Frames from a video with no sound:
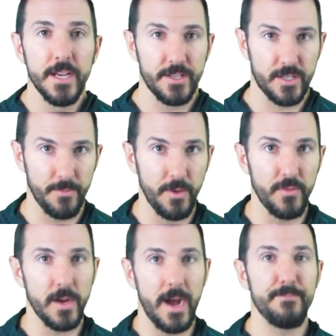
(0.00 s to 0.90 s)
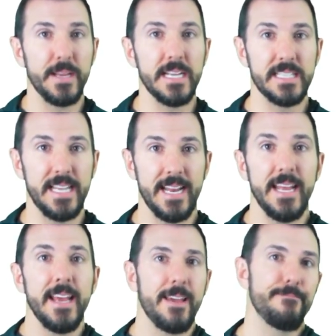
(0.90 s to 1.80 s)
It's going to move you up the
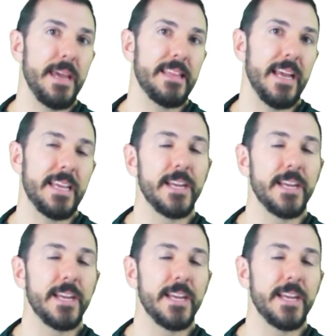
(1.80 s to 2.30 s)
cassette and make that